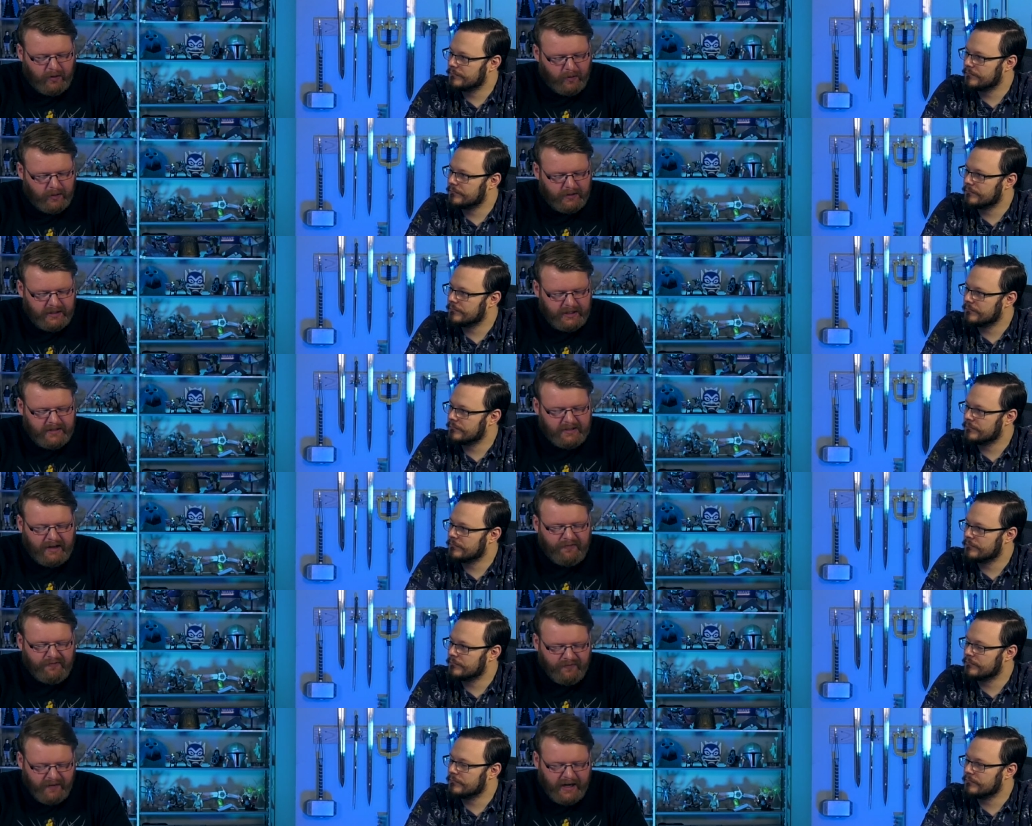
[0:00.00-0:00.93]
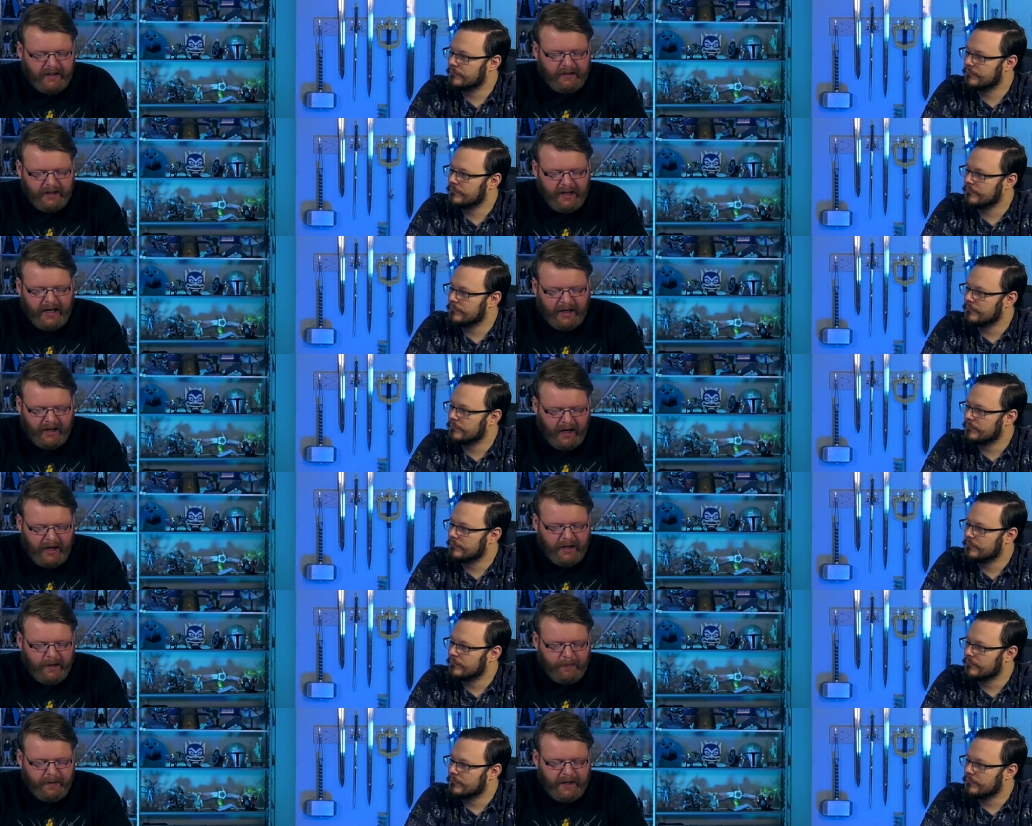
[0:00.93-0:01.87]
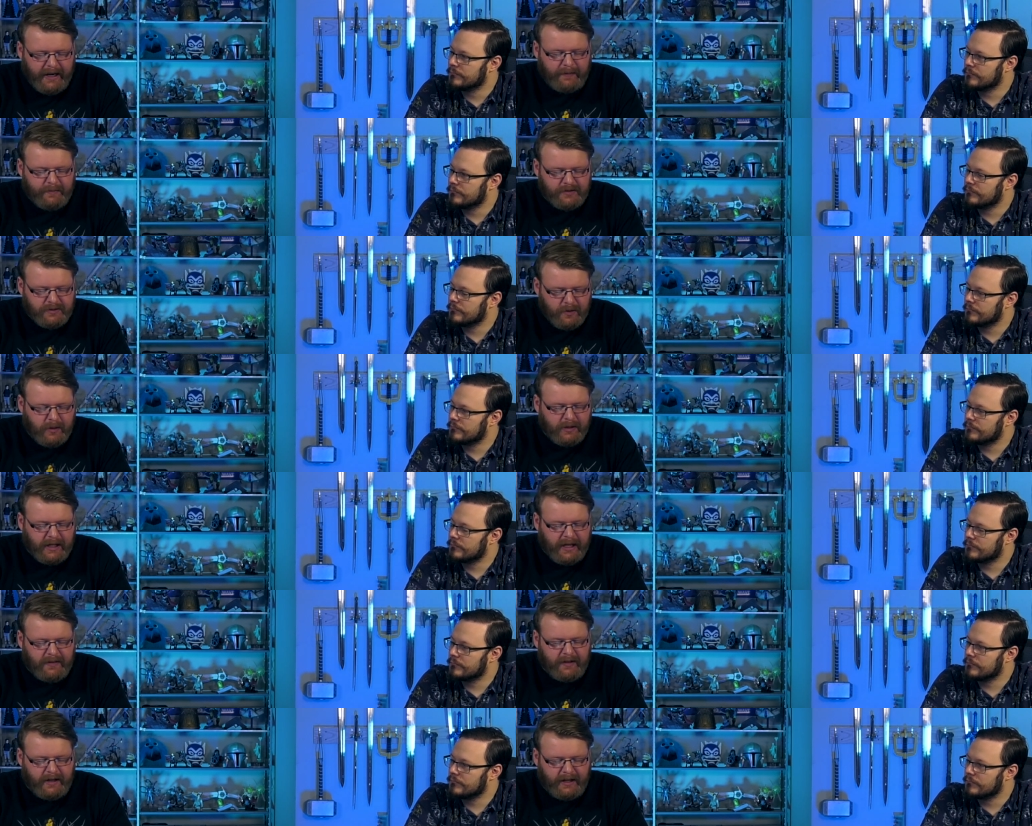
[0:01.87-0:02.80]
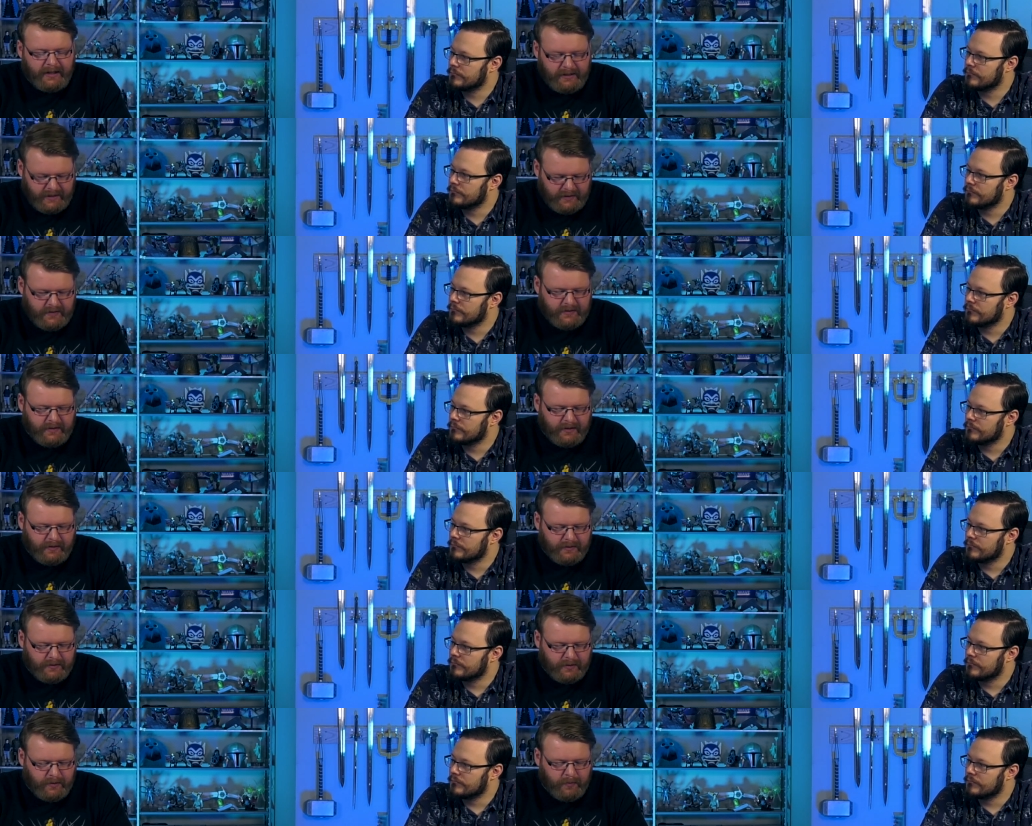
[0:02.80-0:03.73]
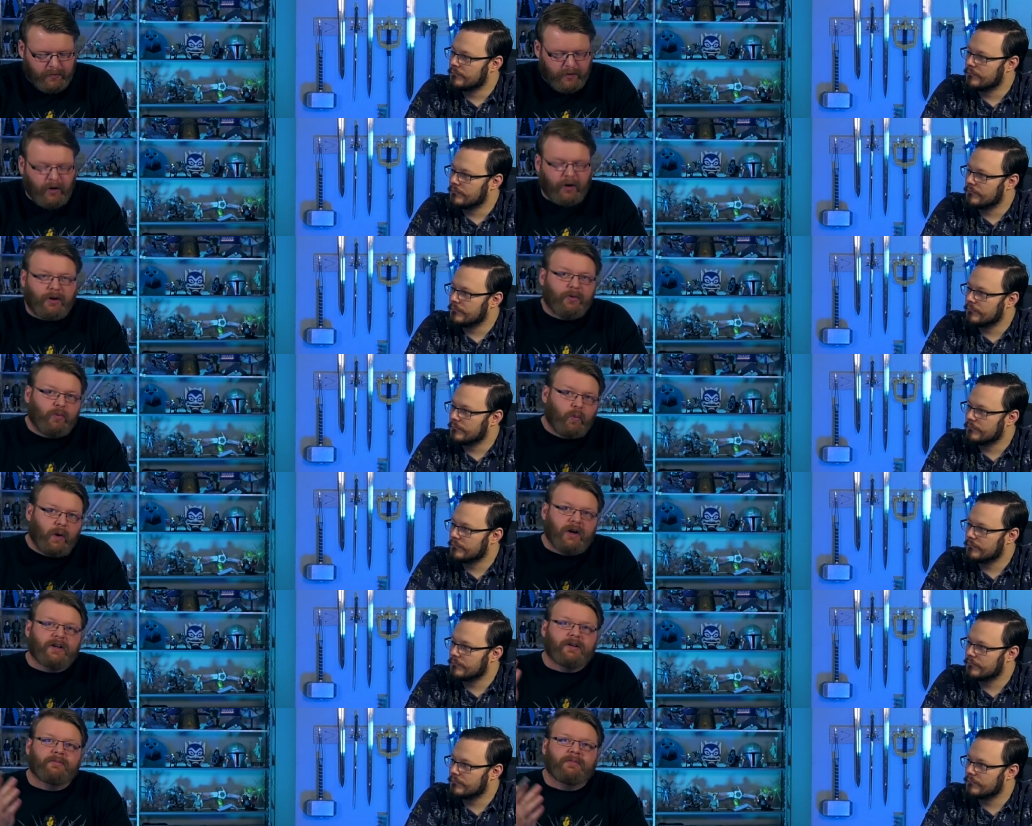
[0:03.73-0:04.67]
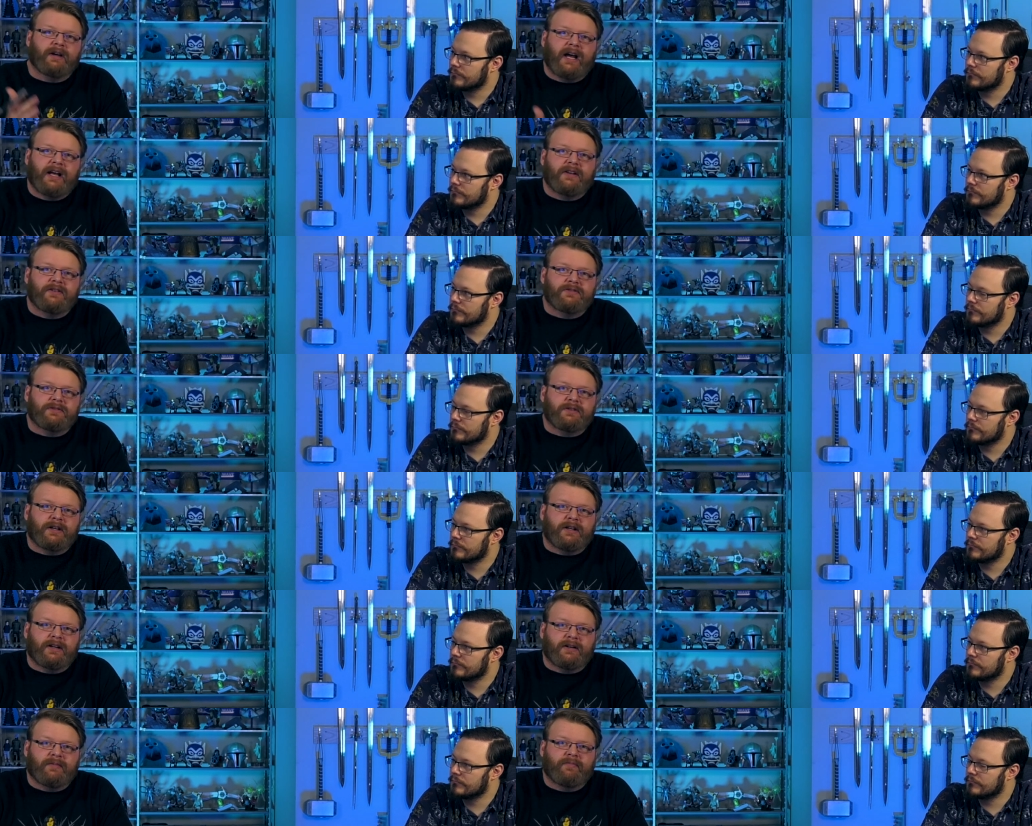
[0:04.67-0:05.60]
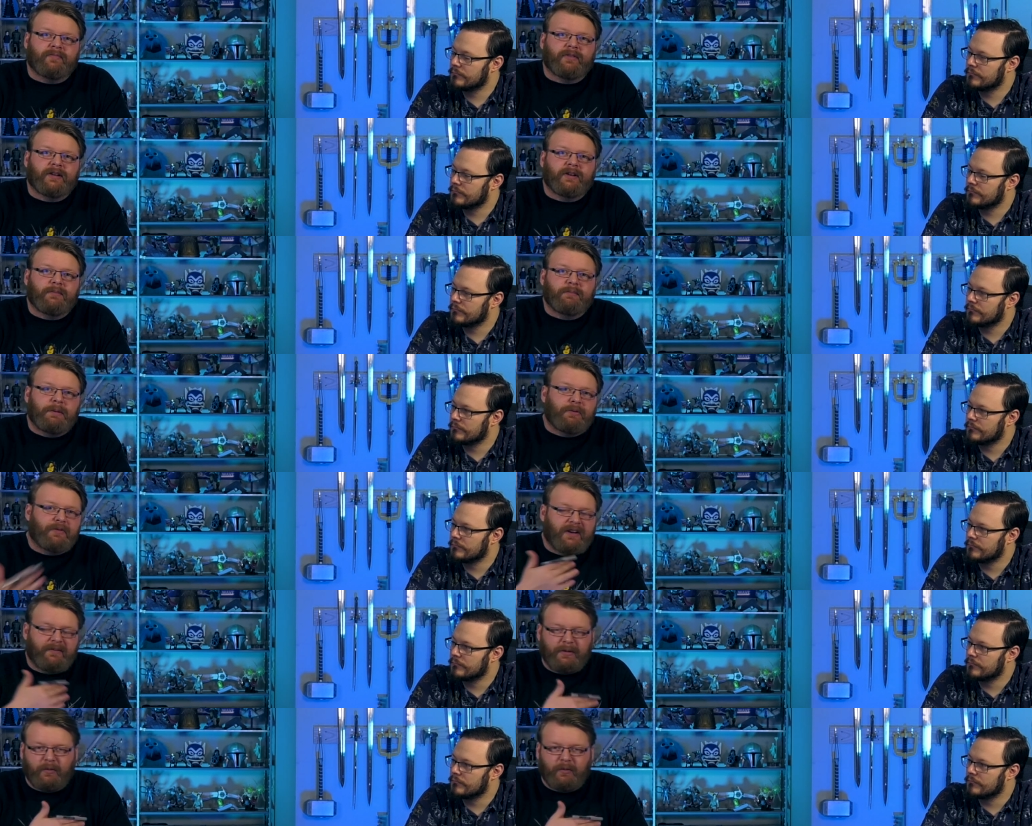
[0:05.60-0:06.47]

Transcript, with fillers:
Speaker 1: quarantine is I finally got caught up, and I'm so glad that I did so. So, Carter, welcome. As uh, people that have